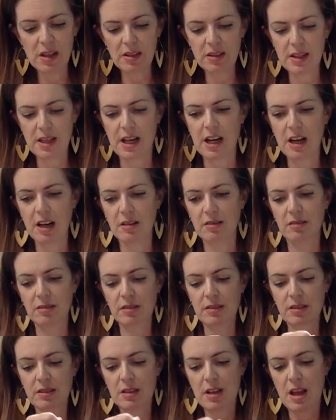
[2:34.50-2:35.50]
Now,
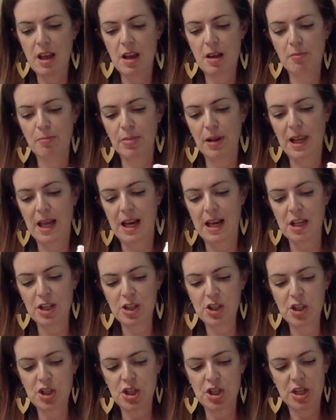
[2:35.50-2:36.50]

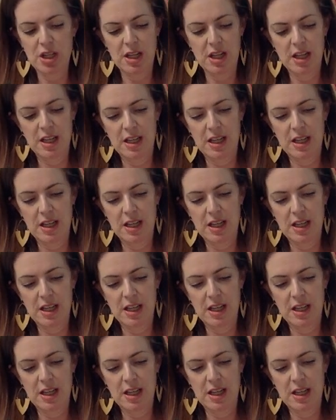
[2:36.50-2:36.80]
blush